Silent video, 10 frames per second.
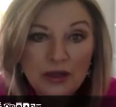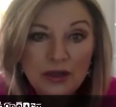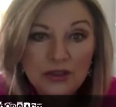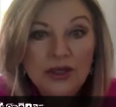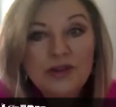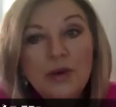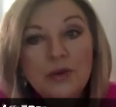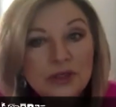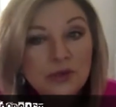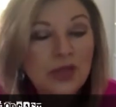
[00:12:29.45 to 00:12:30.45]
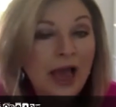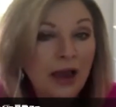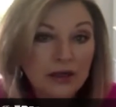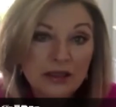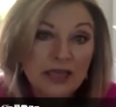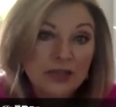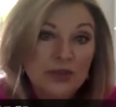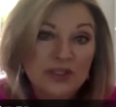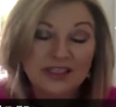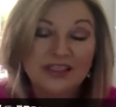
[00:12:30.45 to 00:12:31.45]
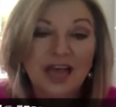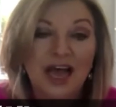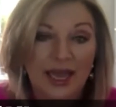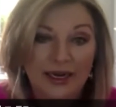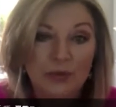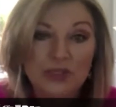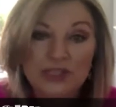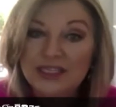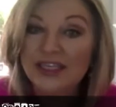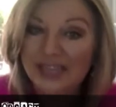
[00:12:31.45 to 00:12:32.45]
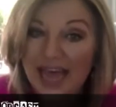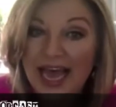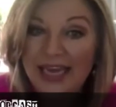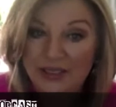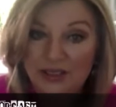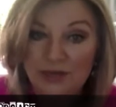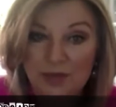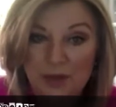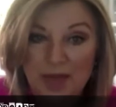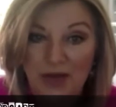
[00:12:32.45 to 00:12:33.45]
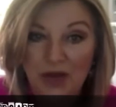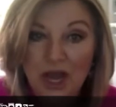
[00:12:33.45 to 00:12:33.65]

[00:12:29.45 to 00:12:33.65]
you know that was that that's what society was lying to me about